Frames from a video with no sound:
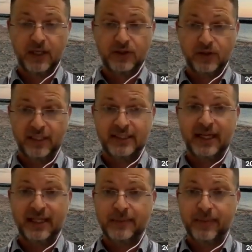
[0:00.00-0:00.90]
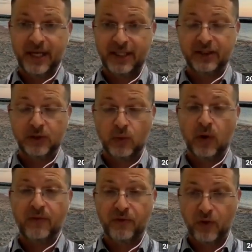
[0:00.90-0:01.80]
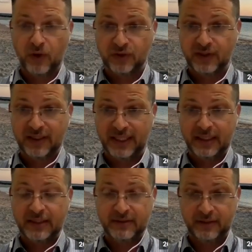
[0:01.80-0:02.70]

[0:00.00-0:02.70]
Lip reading: So these are the patients who, unfortunately,